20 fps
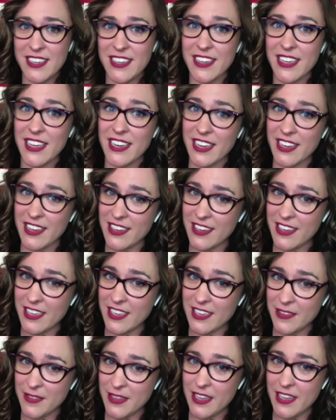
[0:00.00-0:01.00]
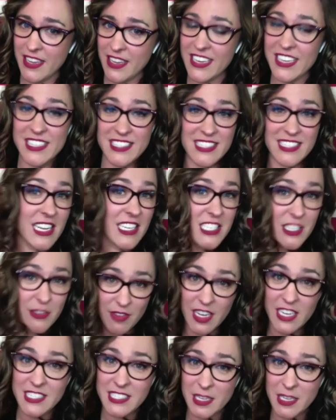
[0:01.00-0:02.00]
and getting and
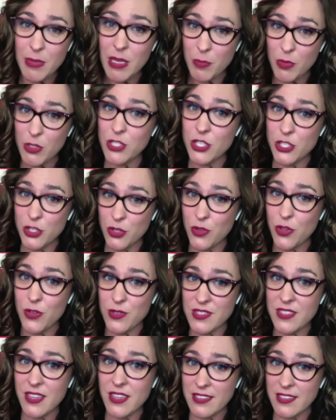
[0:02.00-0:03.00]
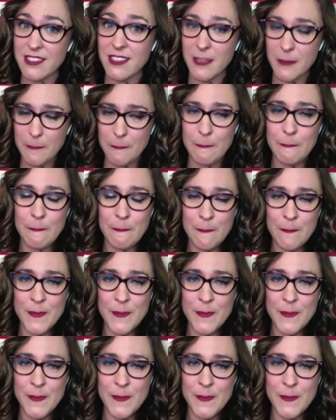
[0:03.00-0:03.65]
incentivizing people to do those things.